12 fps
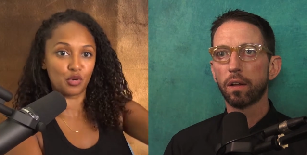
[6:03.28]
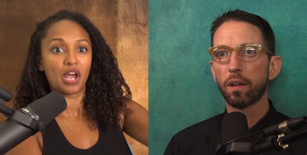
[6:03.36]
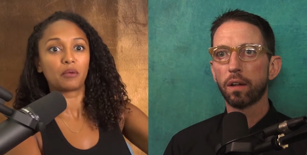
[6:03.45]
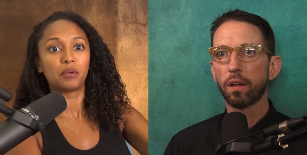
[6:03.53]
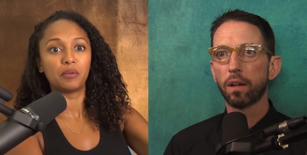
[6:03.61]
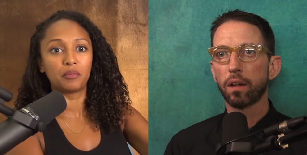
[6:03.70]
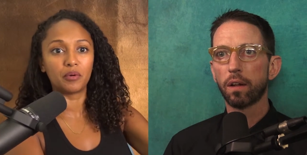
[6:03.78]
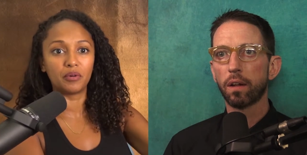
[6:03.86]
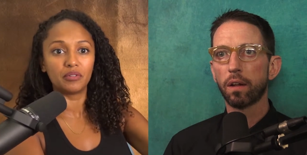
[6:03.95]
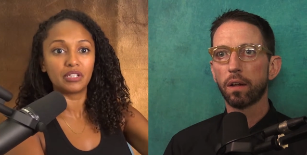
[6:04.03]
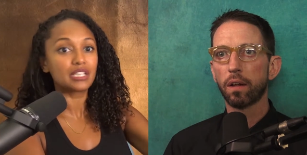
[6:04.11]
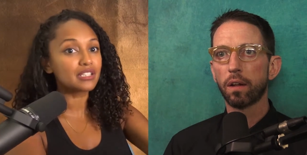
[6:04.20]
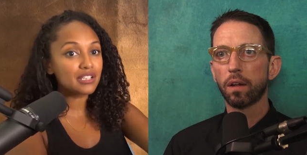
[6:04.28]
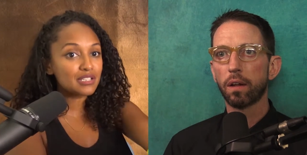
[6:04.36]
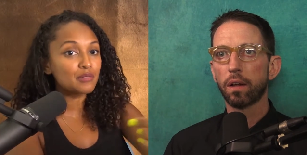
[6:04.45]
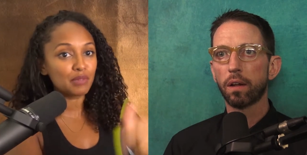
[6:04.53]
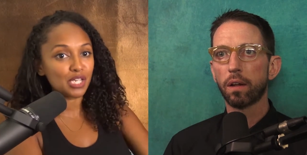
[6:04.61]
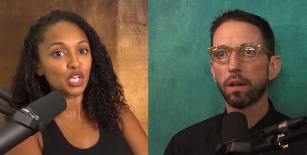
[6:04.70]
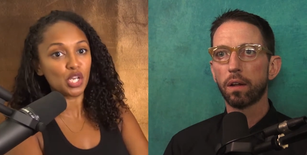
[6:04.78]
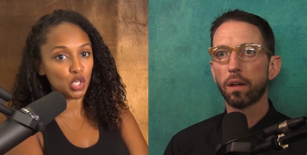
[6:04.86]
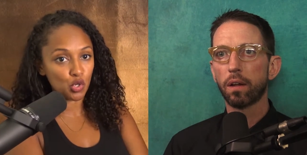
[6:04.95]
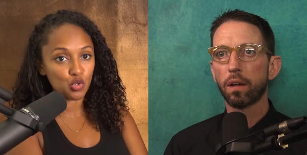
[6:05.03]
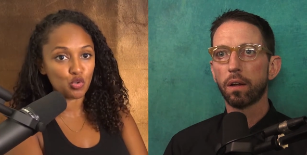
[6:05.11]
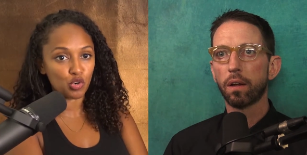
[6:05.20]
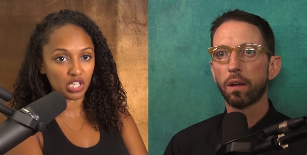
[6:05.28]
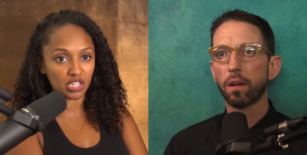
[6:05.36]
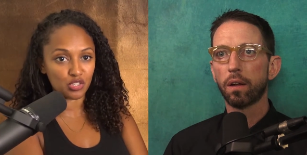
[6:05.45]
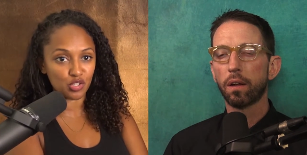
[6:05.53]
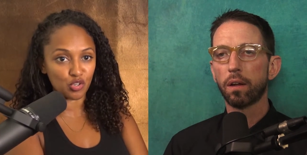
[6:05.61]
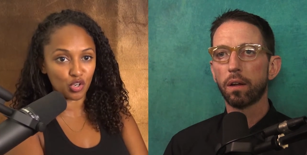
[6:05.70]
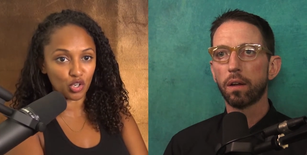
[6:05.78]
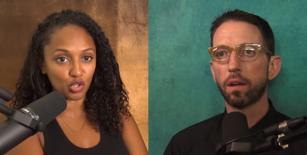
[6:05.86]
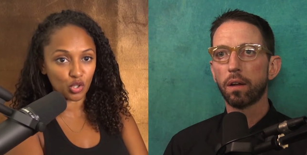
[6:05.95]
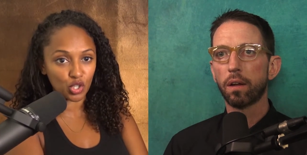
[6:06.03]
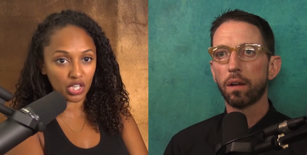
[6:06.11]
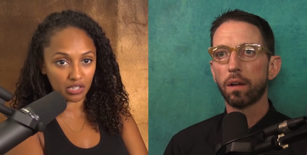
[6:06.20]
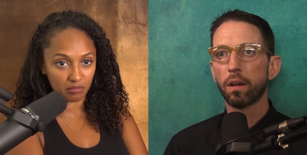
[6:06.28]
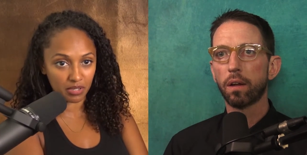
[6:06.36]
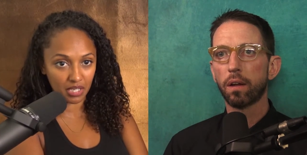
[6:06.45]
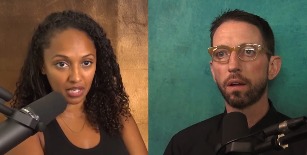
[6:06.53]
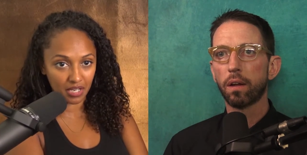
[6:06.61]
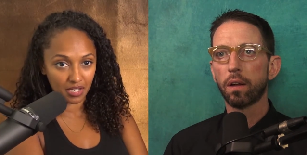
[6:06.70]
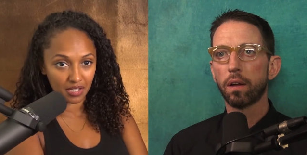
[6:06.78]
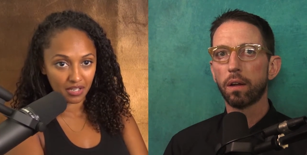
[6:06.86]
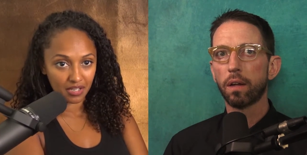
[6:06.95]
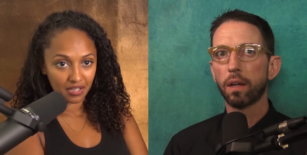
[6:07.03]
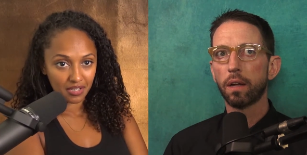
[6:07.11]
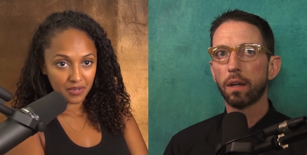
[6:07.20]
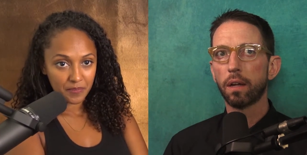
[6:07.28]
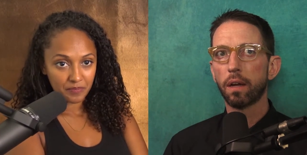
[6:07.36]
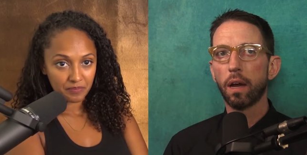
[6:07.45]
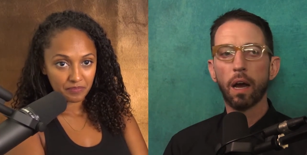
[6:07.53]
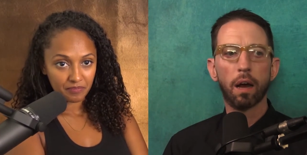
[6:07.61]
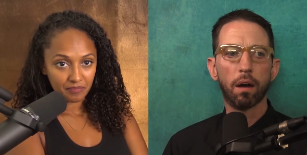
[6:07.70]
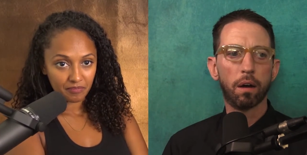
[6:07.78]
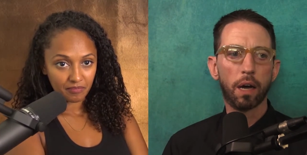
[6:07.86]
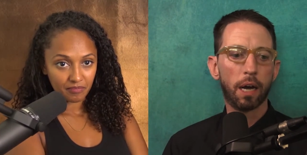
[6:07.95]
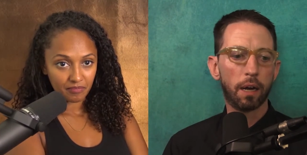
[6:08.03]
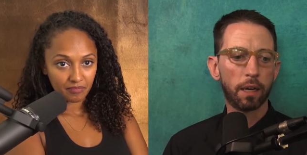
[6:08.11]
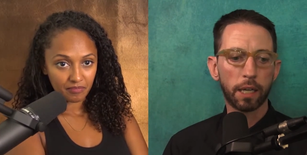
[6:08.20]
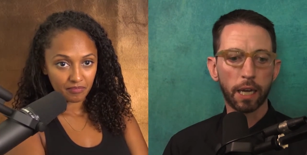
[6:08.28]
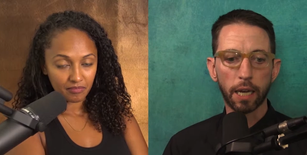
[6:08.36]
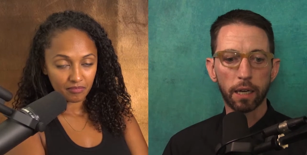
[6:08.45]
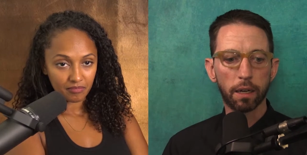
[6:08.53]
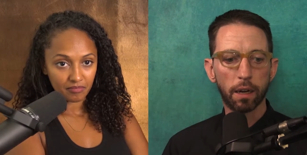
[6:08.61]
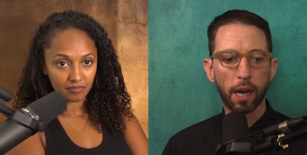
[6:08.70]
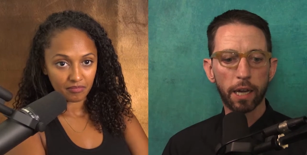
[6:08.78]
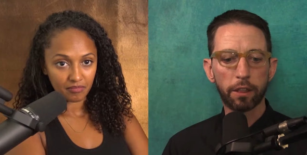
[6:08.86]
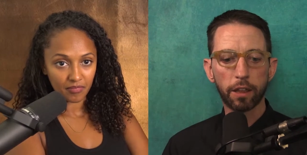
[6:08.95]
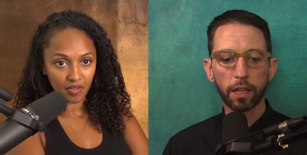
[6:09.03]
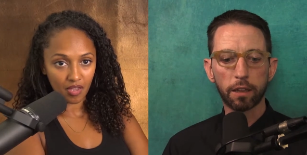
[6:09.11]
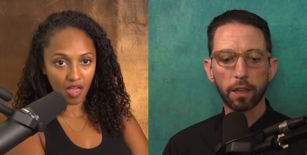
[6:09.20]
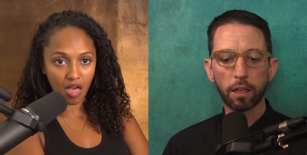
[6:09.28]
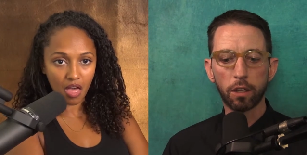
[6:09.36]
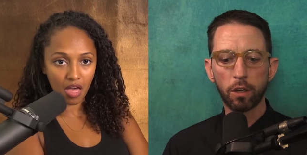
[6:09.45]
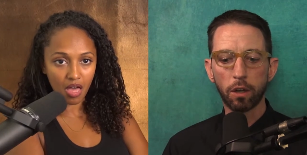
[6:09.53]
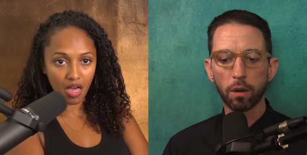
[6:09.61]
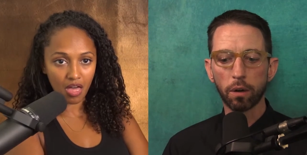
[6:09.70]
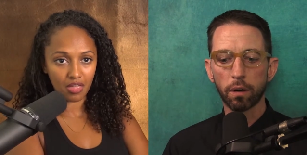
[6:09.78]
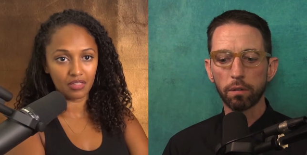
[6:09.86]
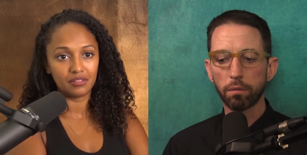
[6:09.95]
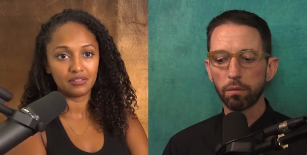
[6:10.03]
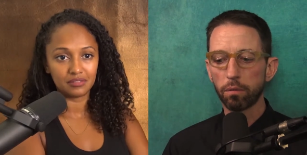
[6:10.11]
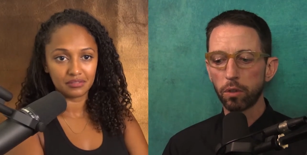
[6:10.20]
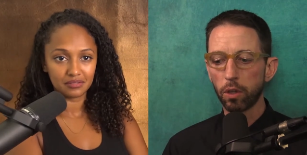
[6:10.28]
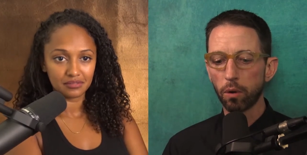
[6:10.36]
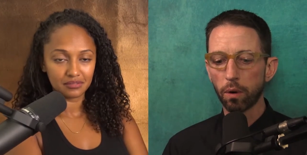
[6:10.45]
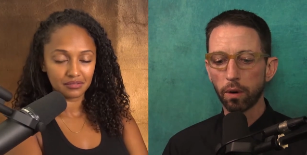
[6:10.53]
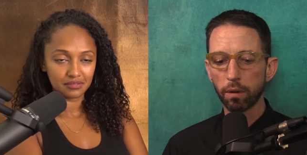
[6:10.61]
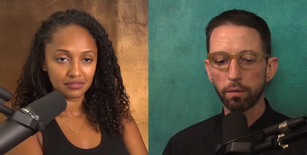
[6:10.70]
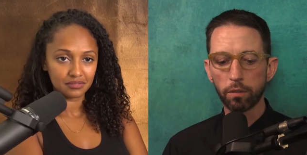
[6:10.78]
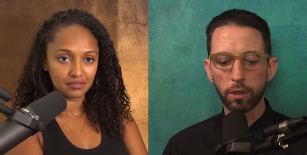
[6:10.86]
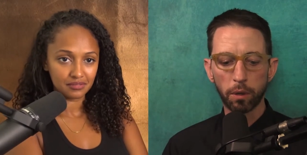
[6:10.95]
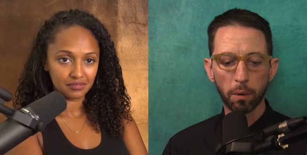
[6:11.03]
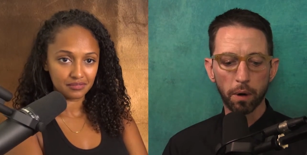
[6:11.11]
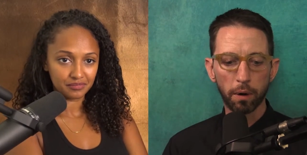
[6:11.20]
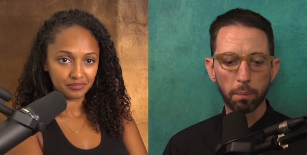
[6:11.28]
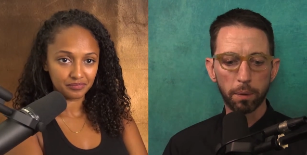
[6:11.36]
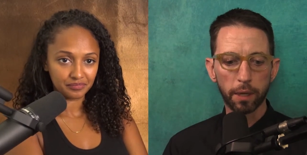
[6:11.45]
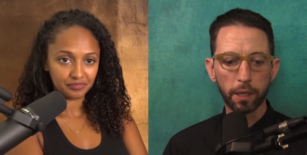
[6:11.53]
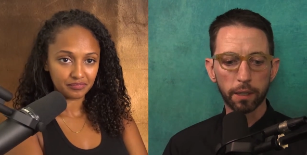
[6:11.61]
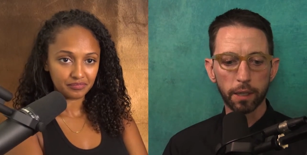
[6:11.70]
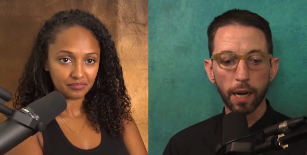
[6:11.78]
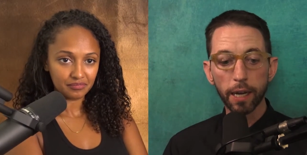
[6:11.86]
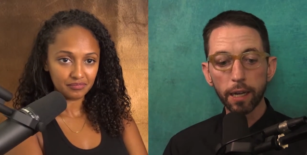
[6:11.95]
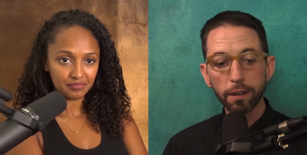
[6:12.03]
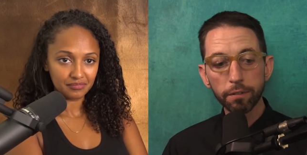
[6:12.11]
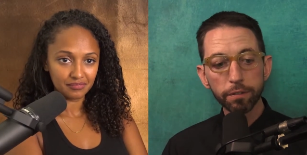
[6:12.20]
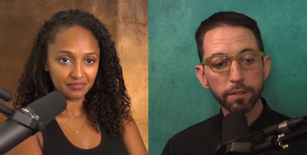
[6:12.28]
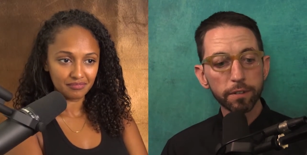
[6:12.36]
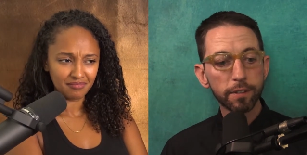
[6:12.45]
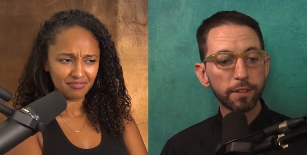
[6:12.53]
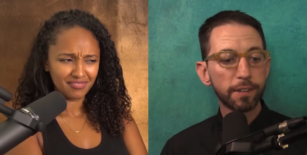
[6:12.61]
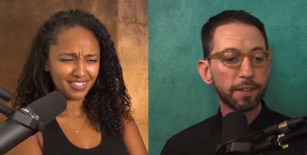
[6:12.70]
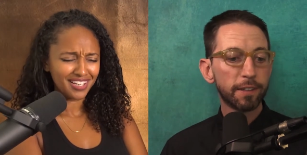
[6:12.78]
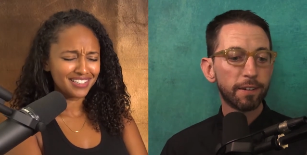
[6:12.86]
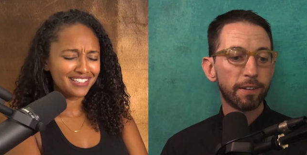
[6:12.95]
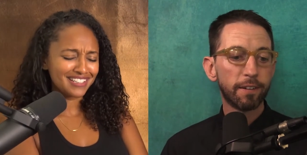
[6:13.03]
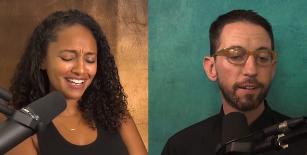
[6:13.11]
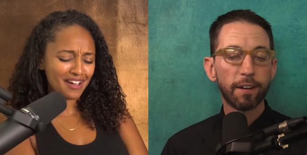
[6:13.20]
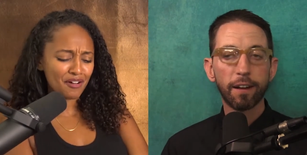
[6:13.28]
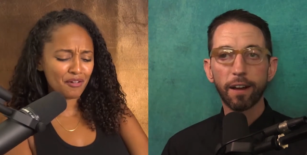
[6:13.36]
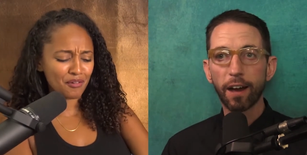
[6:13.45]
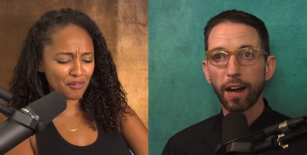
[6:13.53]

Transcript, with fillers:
Speaker 1: attract people. That doesn't mean you drink this and you're going to look like me.
Speaker 2: Uh, again, I think that uh, you're, you're, you are being naive. No.